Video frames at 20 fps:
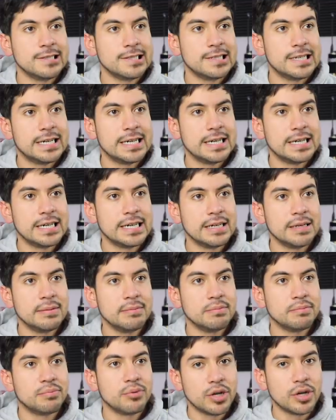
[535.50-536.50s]

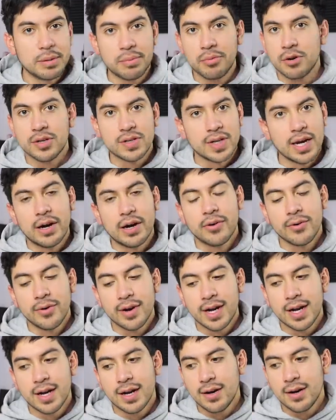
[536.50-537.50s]
I'm pretty burnt out
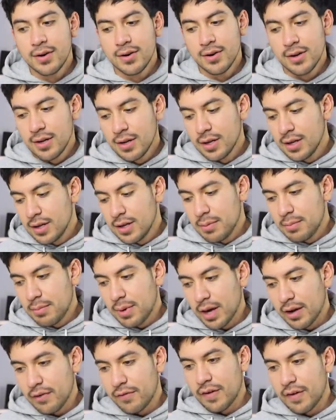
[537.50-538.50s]
right now.
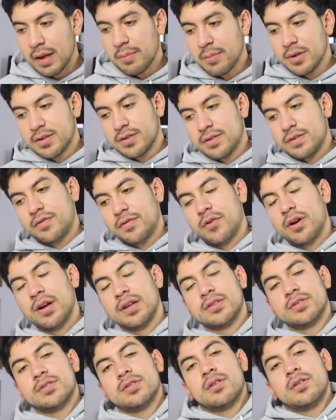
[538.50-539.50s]
My famous
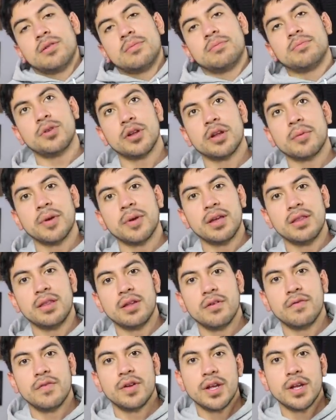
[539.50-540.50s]
friends aren't putting me in
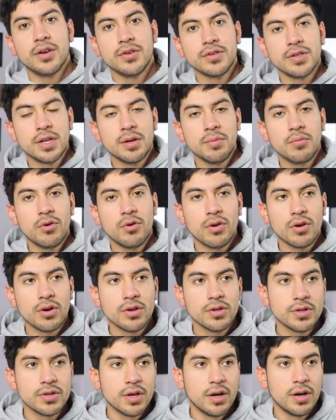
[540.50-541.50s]
their videos
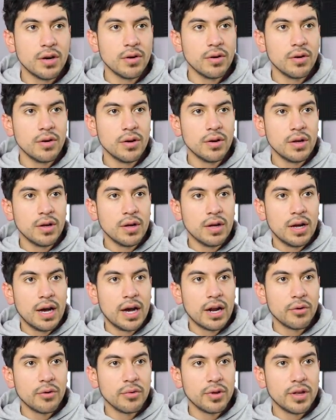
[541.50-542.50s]
anymore, so
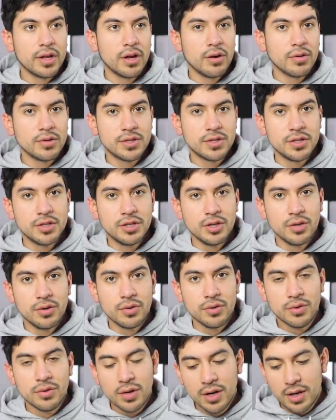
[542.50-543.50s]
I don't really know what to
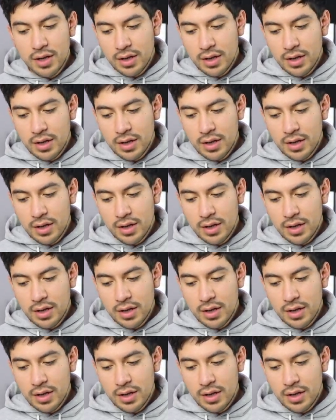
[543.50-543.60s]
do.